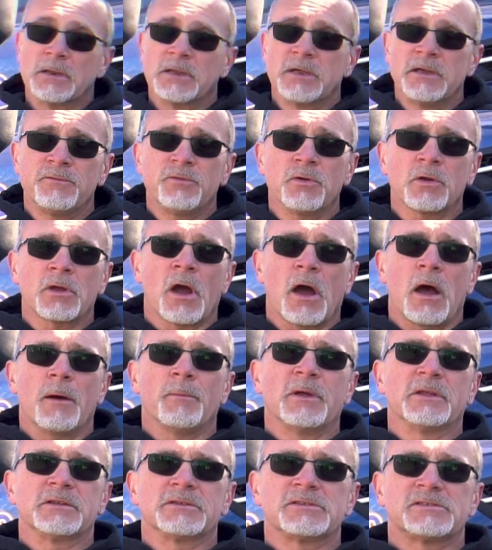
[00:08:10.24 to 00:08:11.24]
Leave your
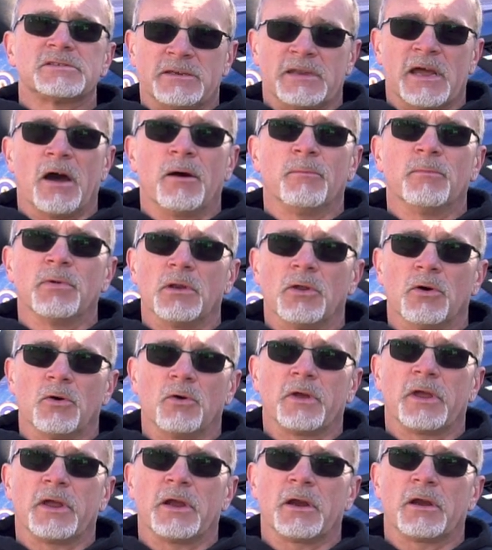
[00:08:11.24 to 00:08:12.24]
comments down
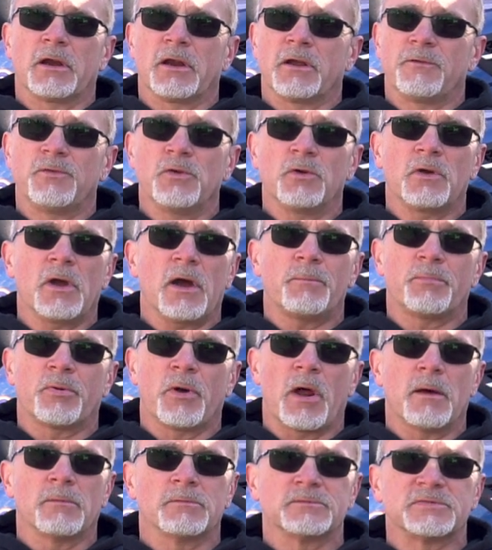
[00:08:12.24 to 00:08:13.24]
below here. If you got
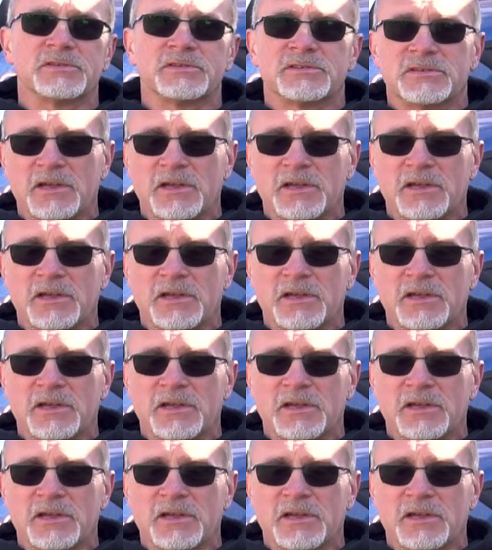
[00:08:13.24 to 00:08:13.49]
problems and